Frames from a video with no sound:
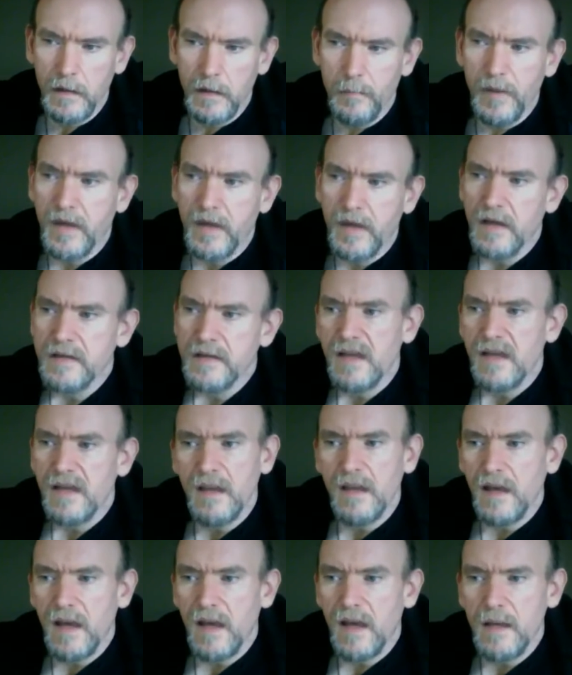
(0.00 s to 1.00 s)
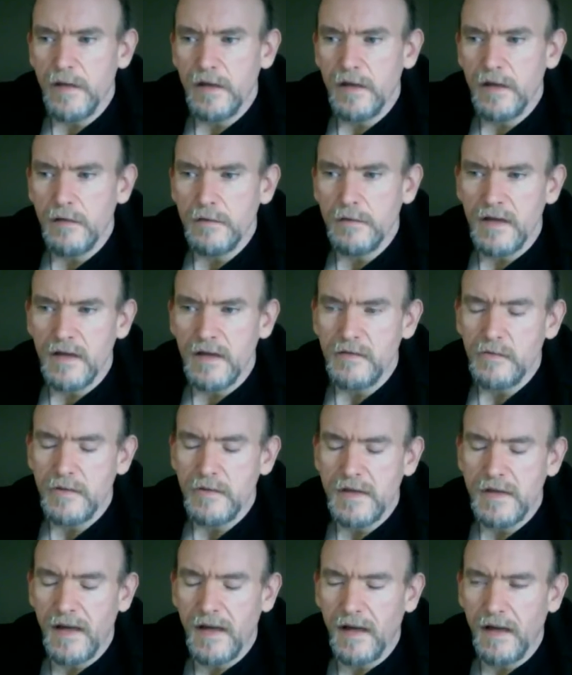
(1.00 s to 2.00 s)
because I think anybody who's
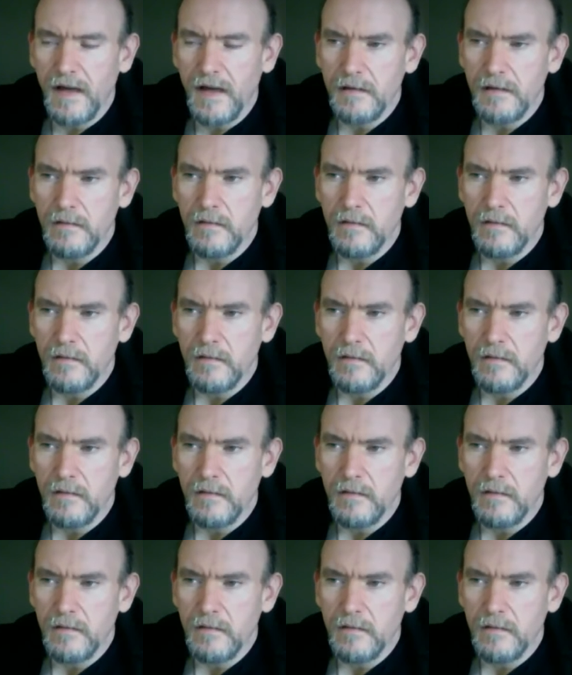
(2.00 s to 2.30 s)
interested in it